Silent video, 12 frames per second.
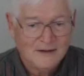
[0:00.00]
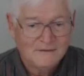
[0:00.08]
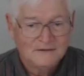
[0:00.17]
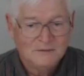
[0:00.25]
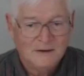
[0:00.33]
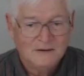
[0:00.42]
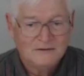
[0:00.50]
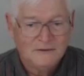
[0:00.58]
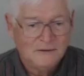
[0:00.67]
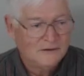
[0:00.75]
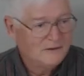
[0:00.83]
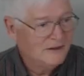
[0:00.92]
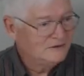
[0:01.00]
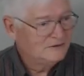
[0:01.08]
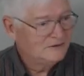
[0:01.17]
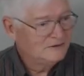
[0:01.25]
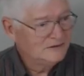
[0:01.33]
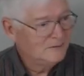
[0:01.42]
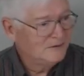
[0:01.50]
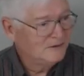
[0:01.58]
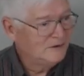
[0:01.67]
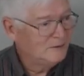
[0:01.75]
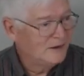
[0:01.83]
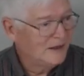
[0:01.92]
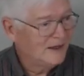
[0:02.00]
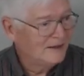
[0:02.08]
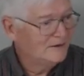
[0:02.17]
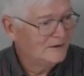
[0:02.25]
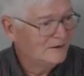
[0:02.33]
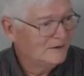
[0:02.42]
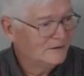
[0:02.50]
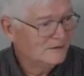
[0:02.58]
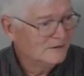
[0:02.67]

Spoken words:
give as much of your attention to something you would like to do.